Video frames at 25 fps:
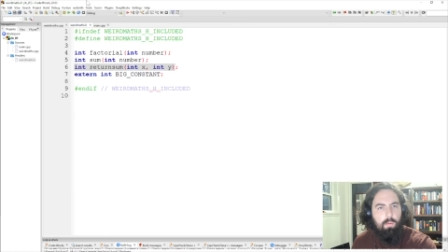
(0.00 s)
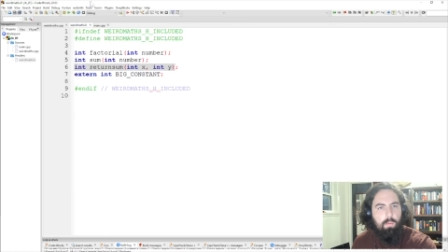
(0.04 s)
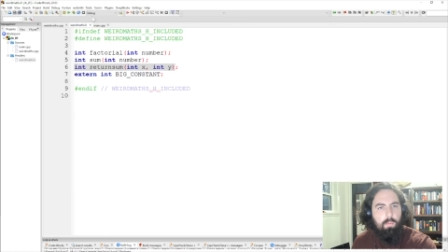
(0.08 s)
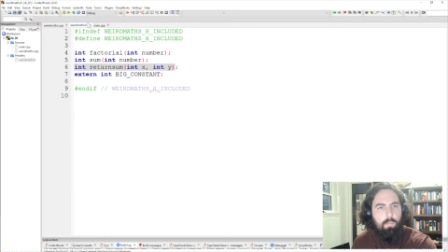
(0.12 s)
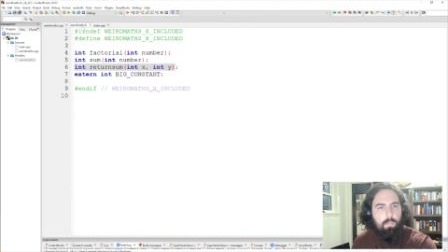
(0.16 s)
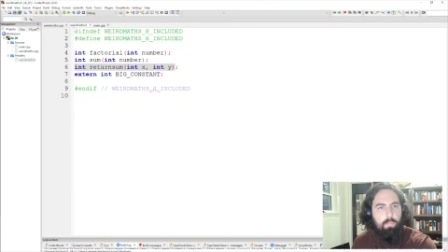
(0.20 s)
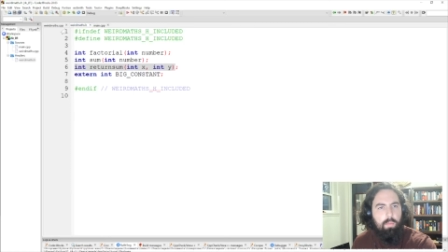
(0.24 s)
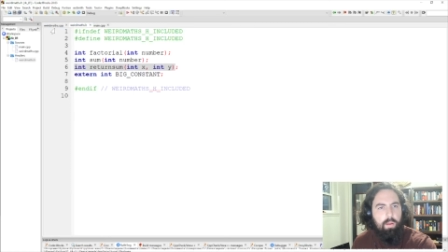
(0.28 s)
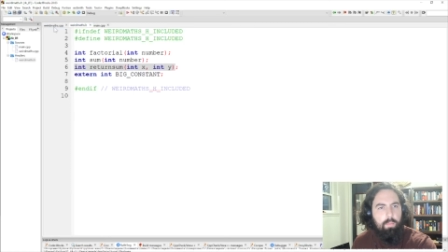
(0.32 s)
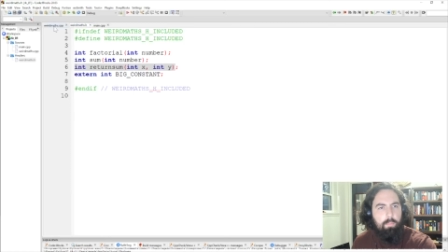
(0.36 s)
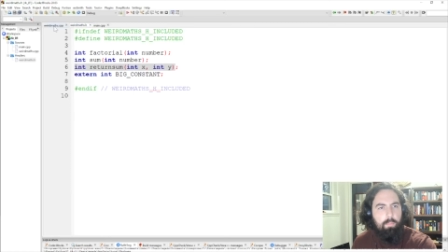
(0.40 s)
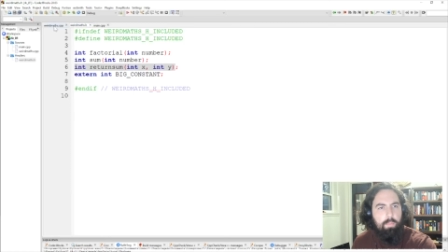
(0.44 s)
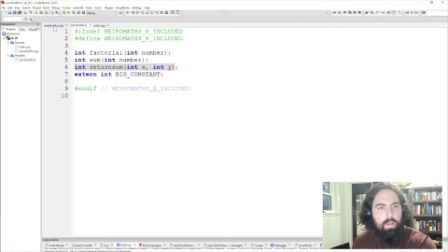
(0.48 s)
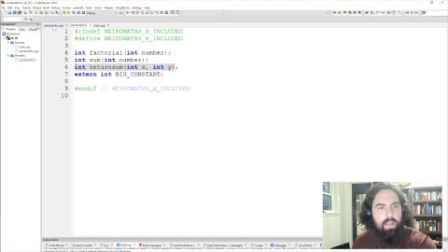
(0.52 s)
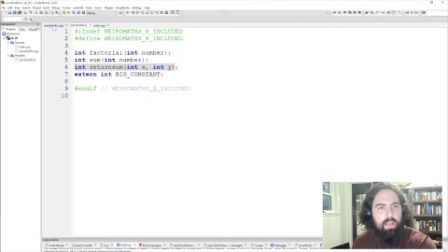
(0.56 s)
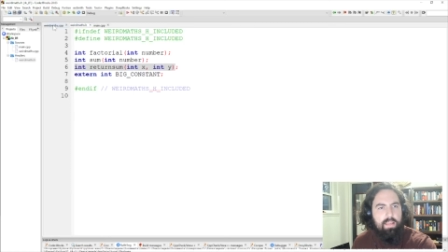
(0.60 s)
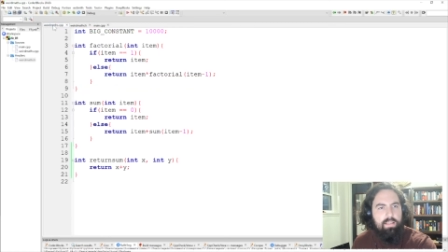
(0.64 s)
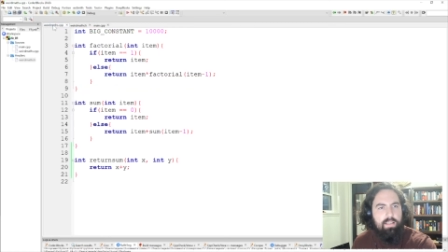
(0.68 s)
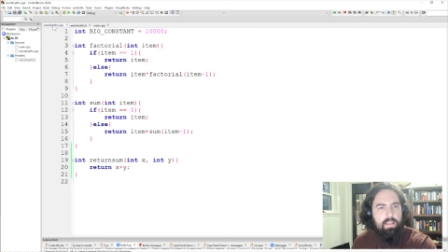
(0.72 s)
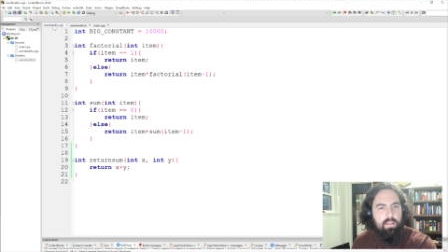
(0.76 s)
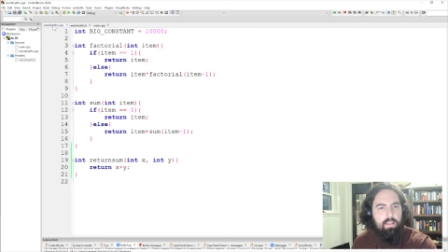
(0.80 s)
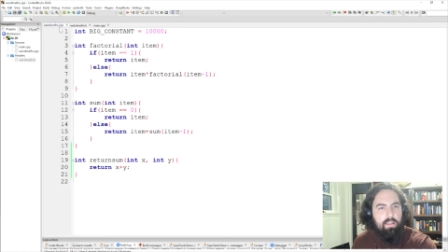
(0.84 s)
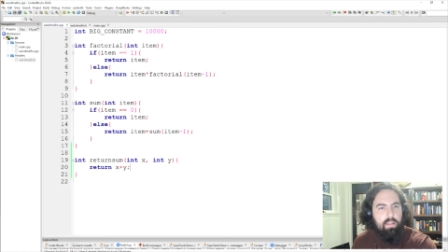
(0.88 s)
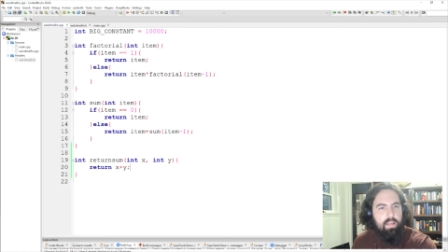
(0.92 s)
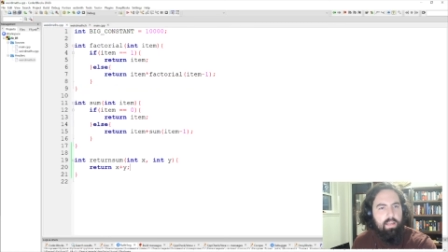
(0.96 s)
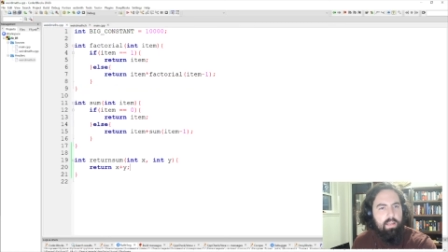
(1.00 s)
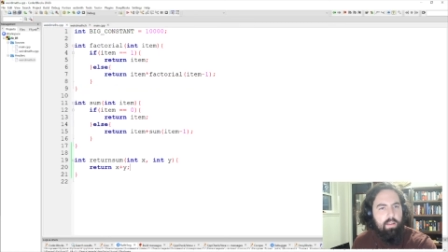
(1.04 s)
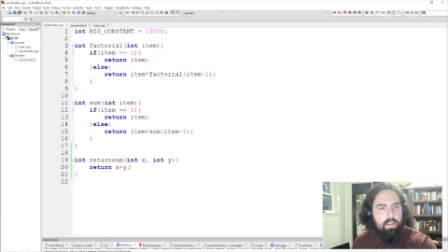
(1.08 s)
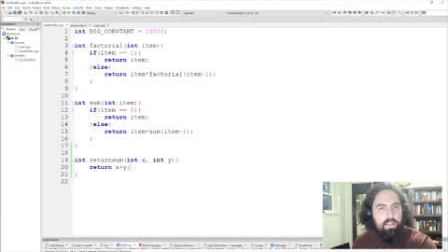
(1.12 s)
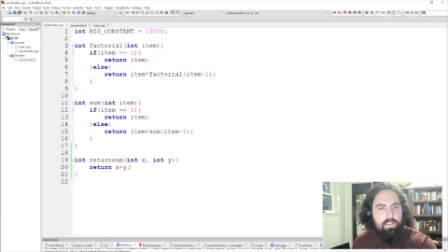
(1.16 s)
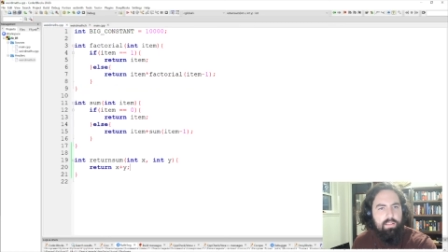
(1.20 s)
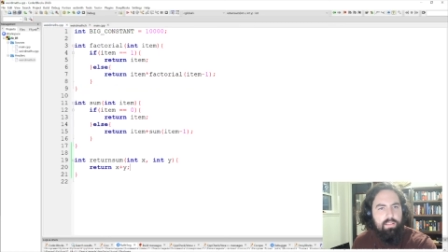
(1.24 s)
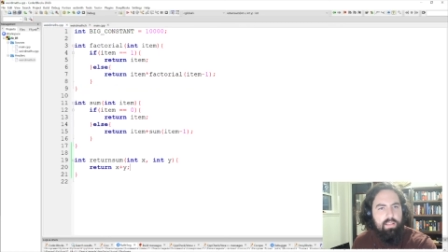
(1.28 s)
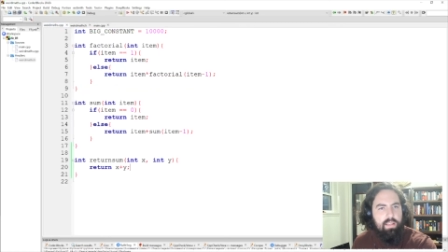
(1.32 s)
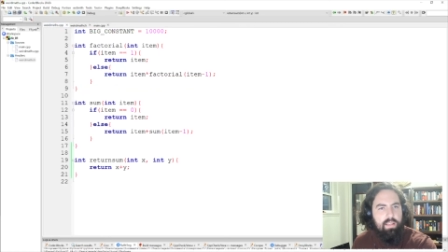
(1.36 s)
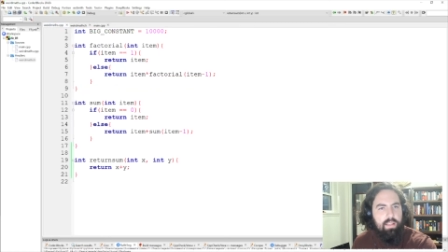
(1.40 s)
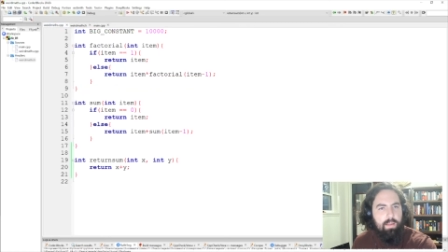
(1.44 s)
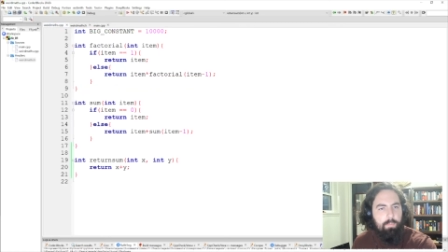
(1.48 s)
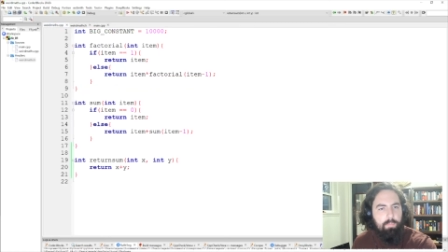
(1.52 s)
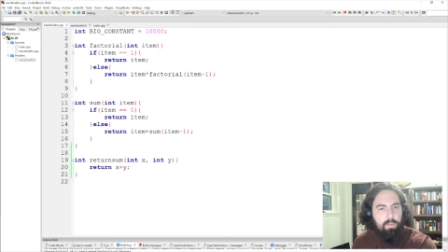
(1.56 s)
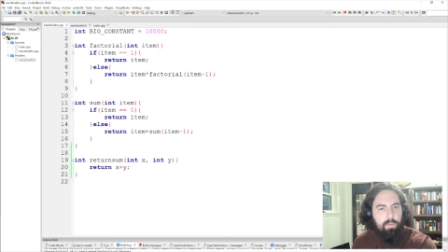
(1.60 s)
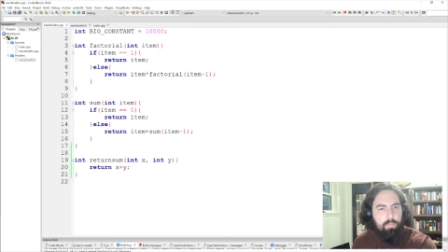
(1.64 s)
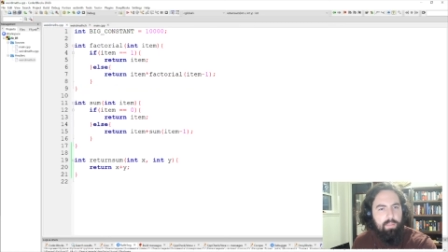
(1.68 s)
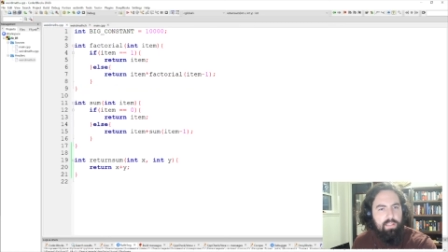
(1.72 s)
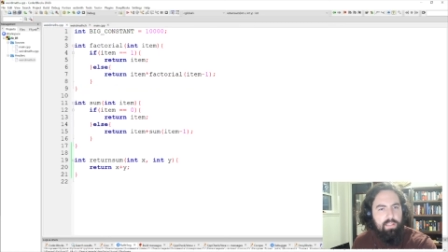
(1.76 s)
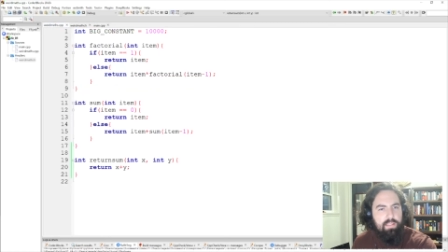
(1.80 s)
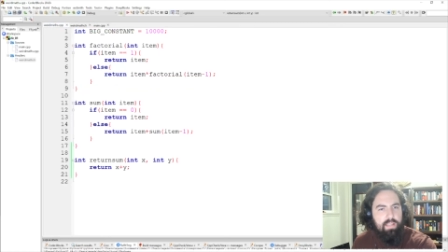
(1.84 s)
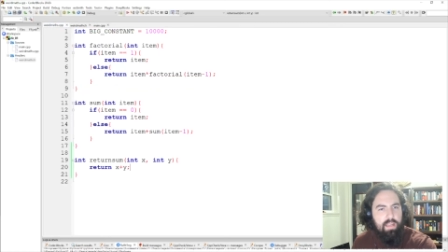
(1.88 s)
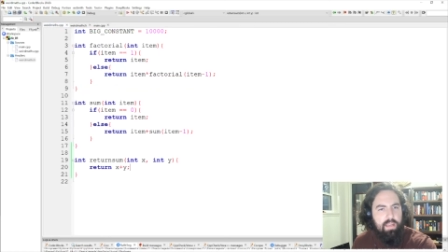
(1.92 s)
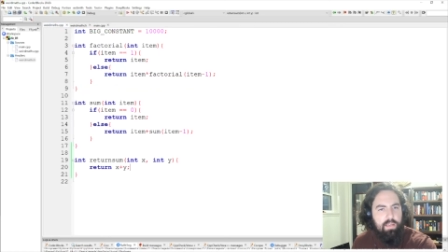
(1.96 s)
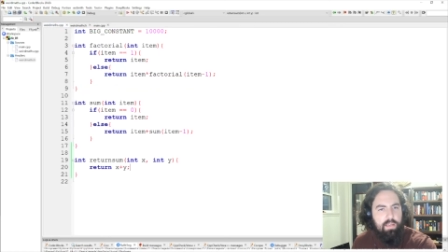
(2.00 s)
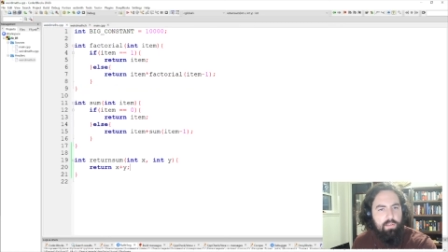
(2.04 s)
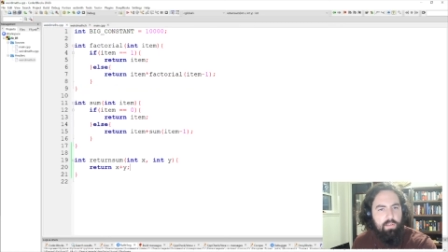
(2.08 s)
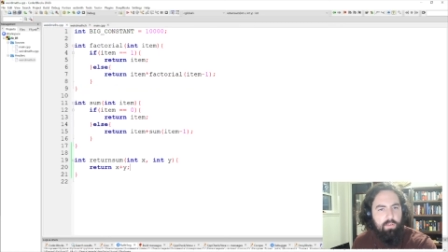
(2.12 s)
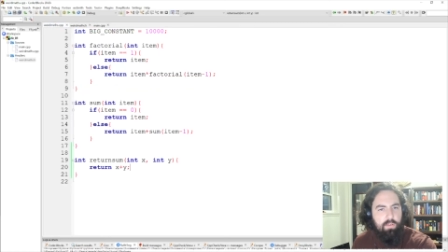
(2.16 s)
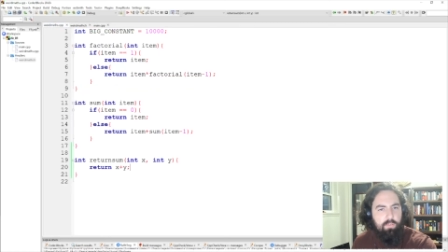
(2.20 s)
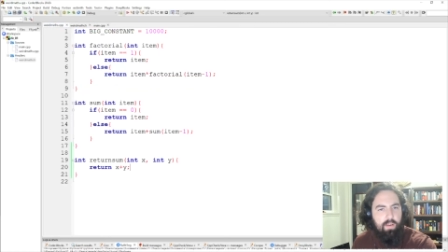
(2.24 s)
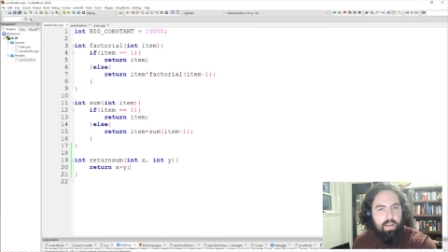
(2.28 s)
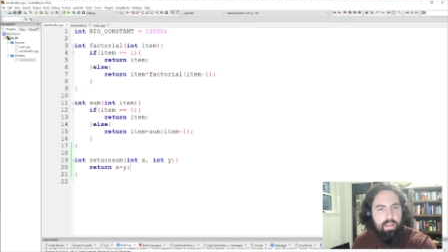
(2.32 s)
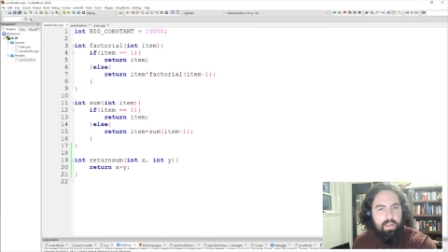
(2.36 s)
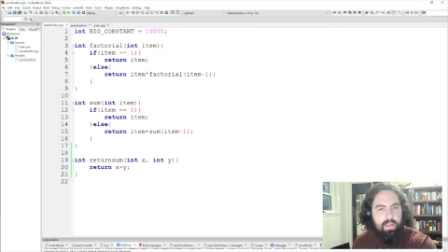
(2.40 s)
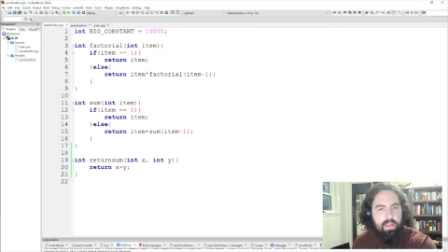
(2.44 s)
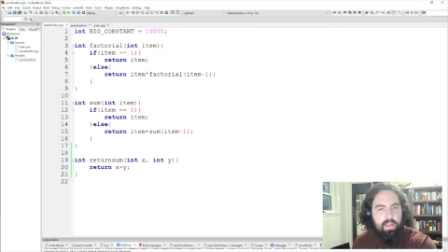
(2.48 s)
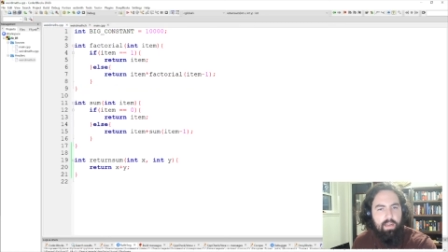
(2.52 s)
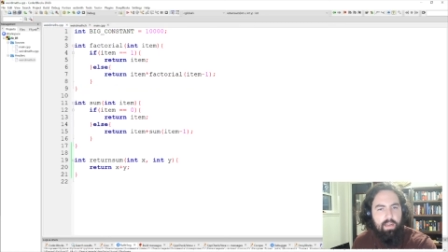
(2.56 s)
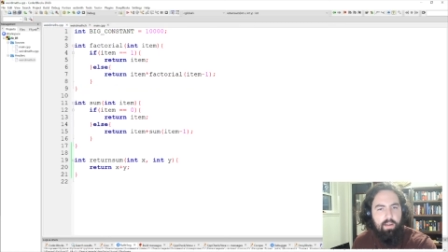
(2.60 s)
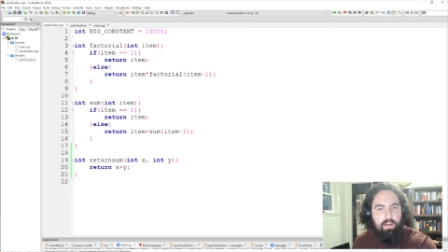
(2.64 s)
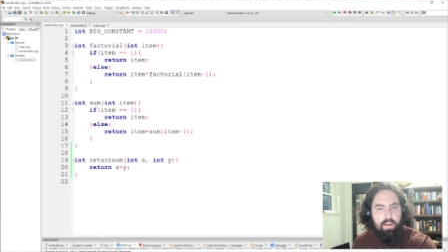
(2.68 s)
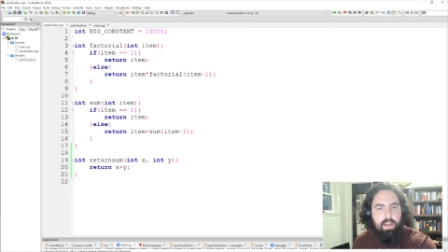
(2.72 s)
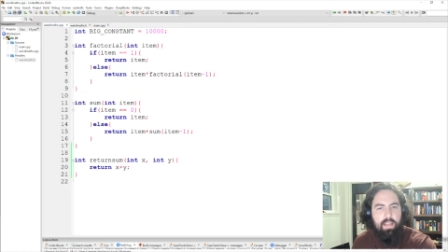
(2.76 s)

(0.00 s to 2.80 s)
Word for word: But basically you can see the implementation right here.